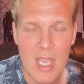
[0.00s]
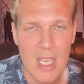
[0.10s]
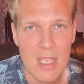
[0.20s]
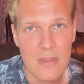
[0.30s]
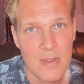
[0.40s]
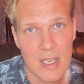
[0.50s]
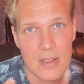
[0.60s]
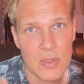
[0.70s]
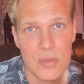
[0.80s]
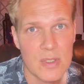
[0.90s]
if I
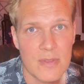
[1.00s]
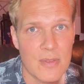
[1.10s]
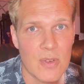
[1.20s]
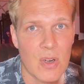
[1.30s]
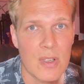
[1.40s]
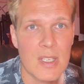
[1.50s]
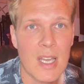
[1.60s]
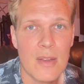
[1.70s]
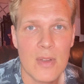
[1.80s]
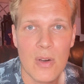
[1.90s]
do something wrong,
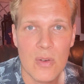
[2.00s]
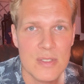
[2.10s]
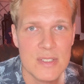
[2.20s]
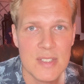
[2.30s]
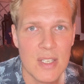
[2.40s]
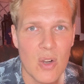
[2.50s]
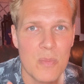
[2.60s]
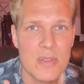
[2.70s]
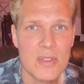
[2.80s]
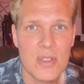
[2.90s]
I will always stay
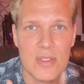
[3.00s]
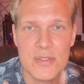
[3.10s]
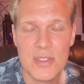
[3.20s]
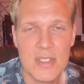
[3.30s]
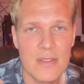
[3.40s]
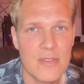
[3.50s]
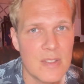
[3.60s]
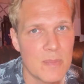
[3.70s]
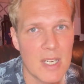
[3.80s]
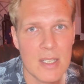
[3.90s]
open to constructive
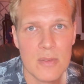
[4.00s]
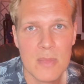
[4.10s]
feedback on my